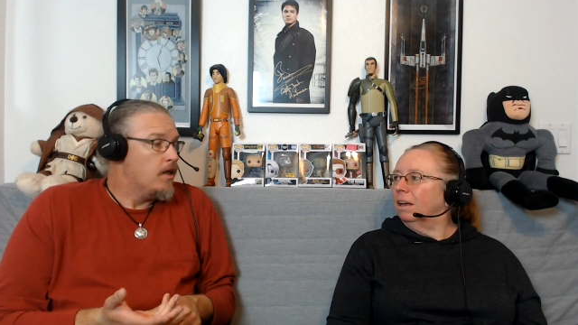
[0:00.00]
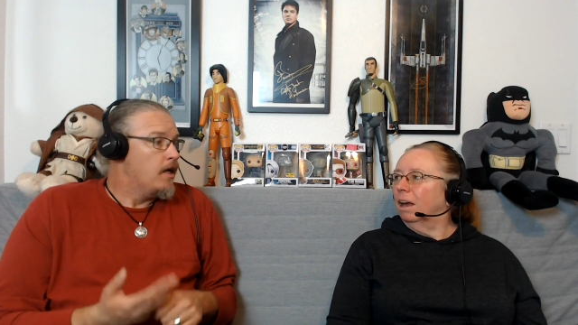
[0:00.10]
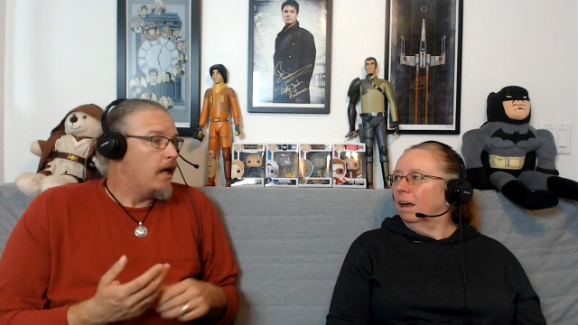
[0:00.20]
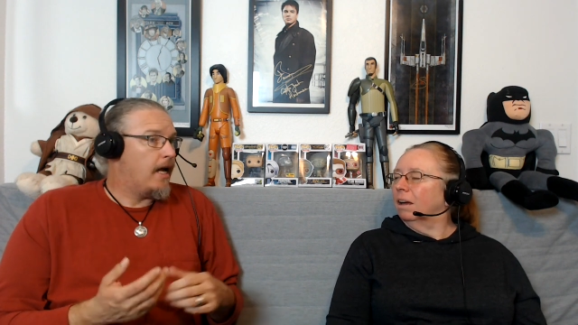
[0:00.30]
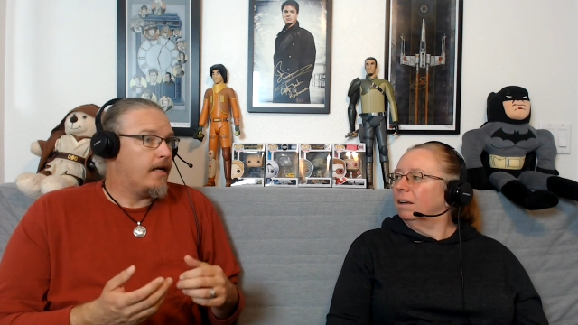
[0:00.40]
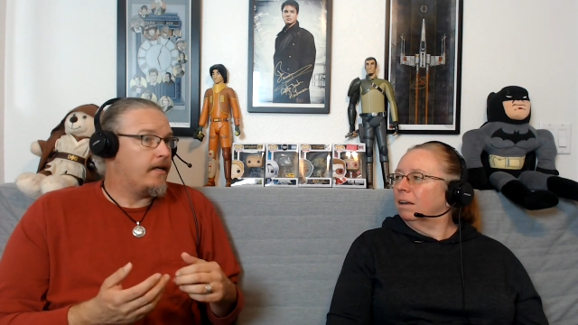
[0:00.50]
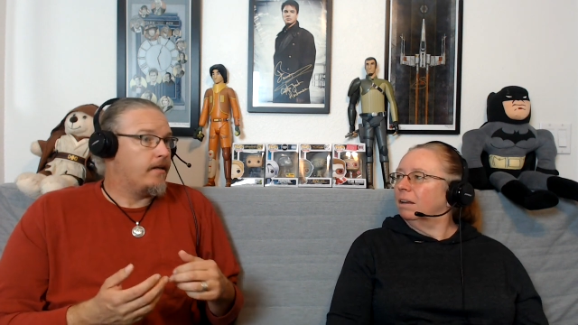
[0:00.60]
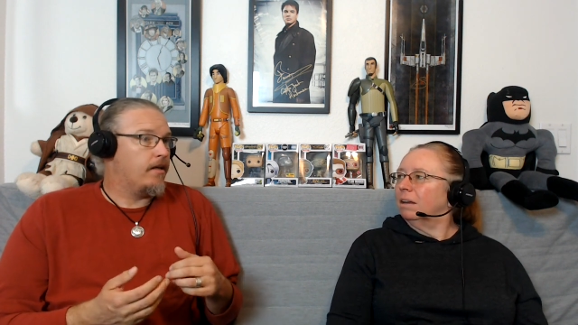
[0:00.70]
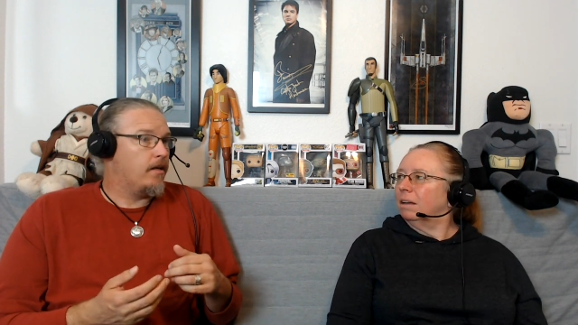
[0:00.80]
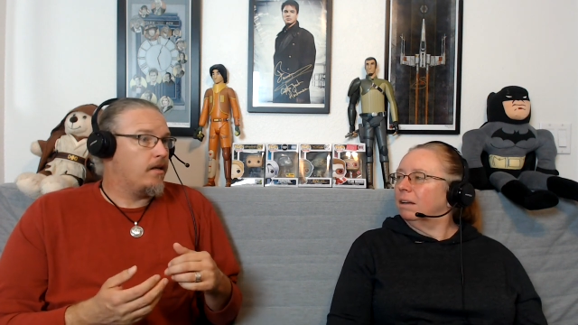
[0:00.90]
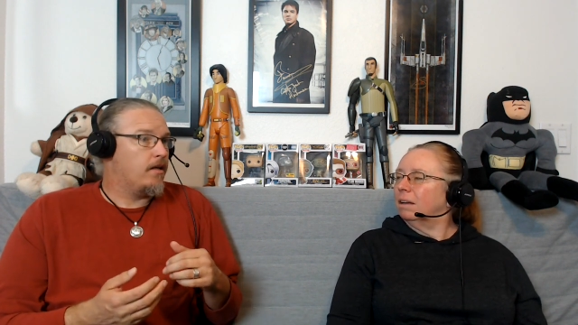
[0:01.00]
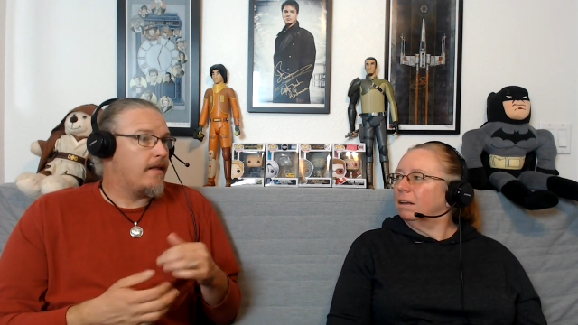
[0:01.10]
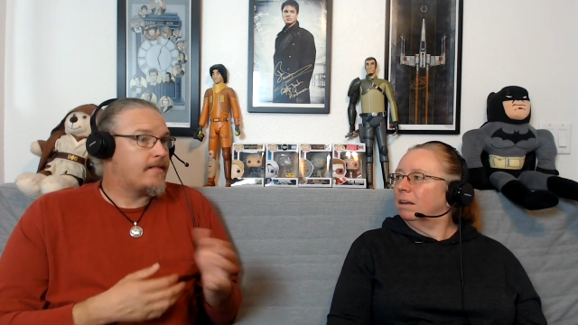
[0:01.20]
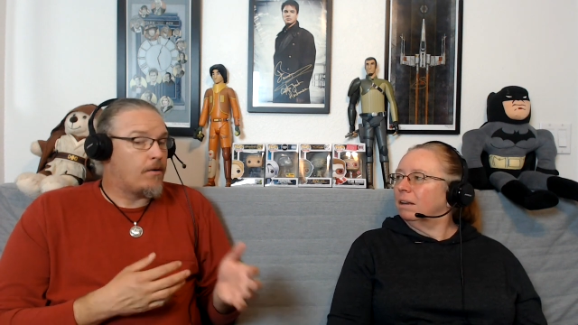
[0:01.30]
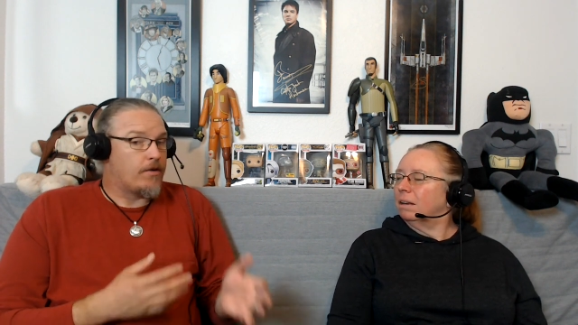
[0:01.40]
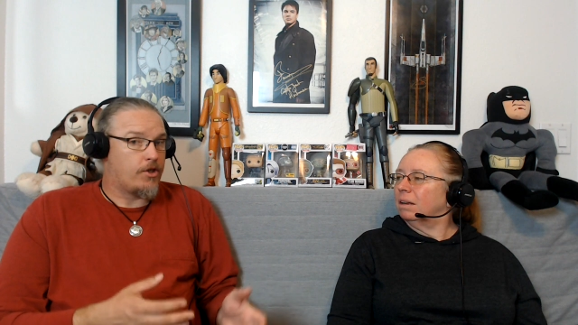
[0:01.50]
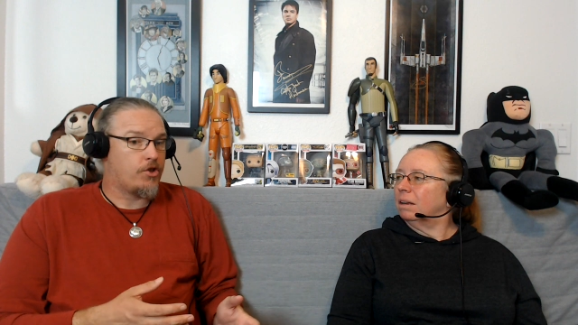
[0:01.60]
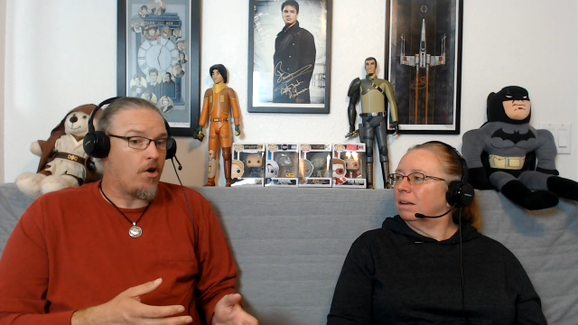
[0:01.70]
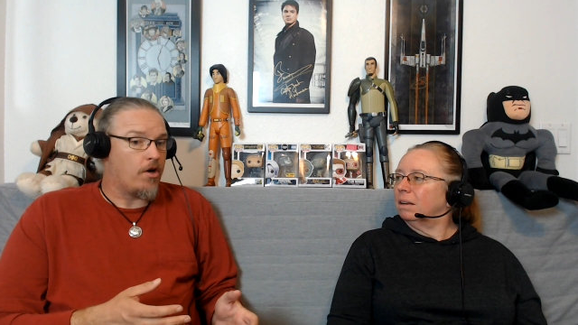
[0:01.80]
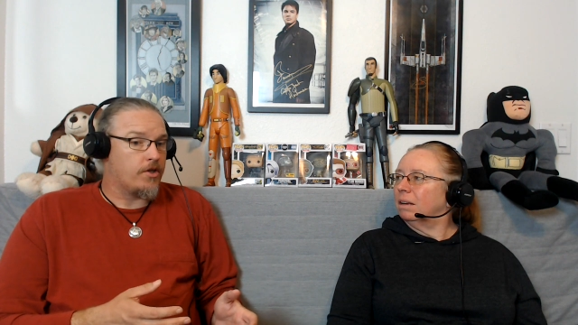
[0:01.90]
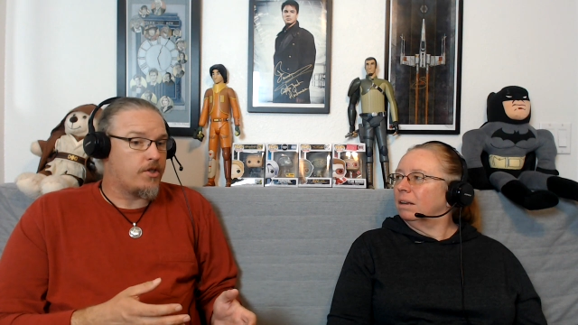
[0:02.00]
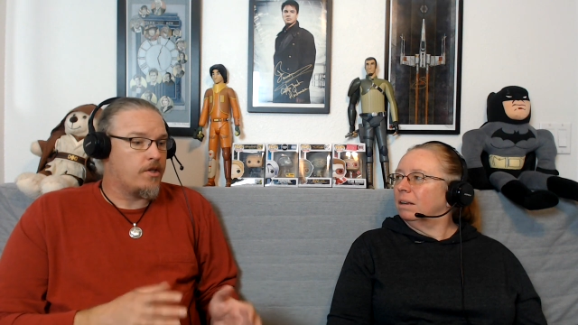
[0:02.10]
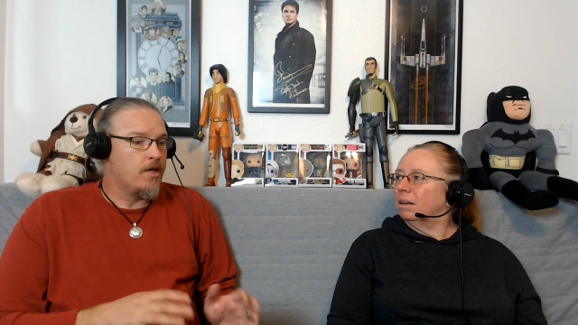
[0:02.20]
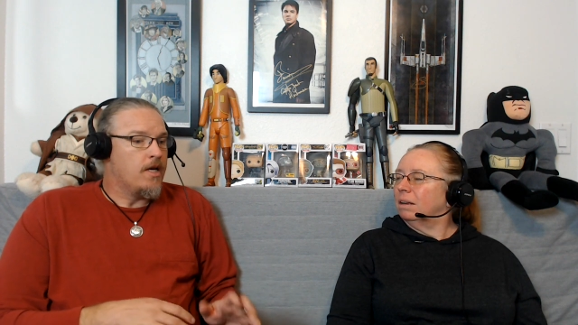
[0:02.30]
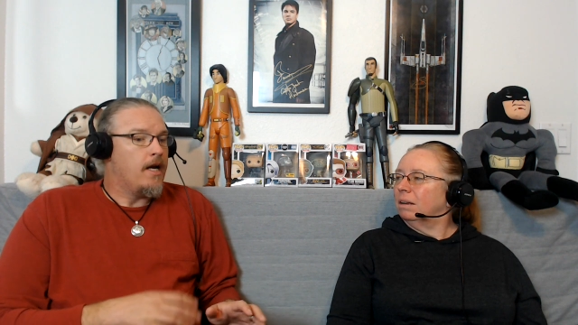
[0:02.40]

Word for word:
Speaker 1: Yeah. yeah. And that's how it starts.